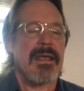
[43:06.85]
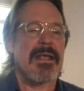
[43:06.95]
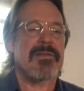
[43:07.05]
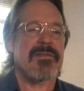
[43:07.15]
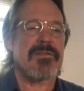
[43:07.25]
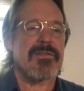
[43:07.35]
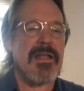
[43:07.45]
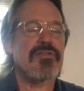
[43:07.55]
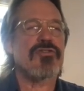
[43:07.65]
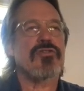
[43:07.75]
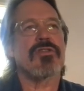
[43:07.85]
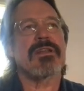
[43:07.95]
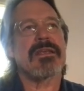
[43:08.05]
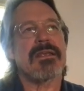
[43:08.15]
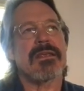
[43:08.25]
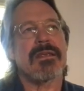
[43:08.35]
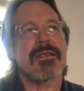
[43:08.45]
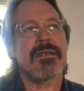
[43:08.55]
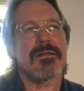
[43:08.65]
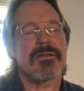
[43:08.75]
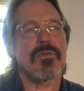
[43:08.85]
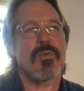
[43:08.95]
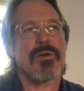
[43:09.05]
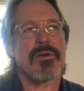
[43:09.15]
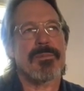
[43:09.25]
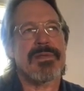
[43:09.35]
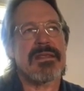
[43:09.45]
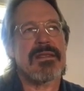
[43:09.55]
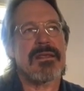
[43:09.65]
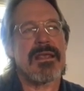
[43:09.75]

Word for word: essentially little worker b